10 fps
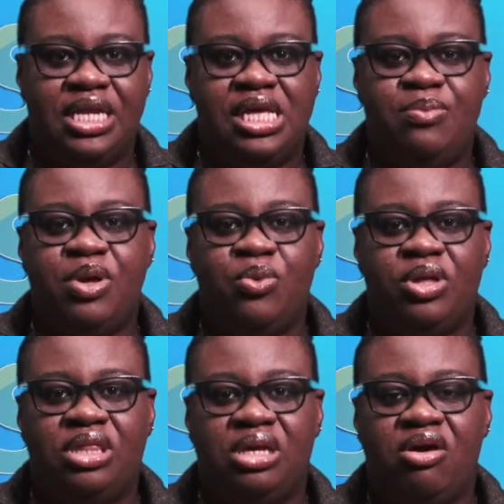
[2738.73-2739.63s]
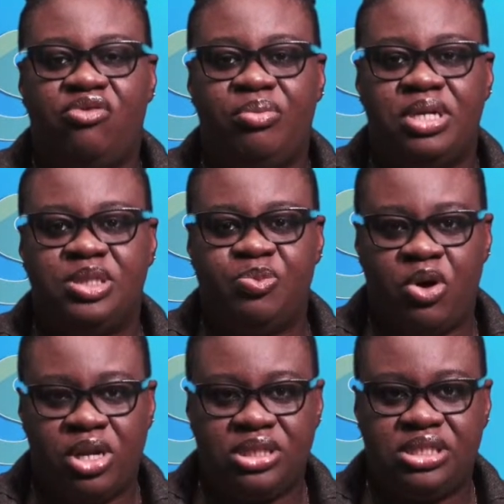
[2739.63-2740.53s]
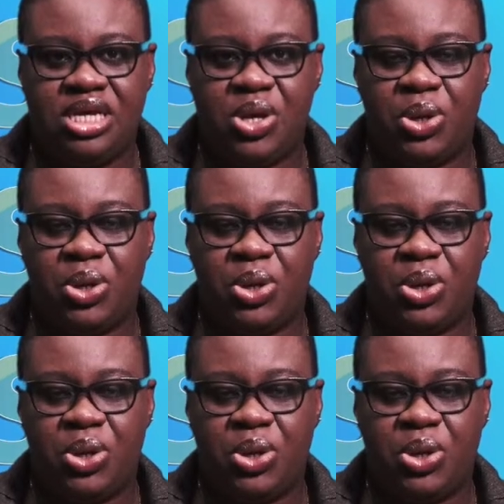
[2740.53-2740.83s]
keeping with the government's policy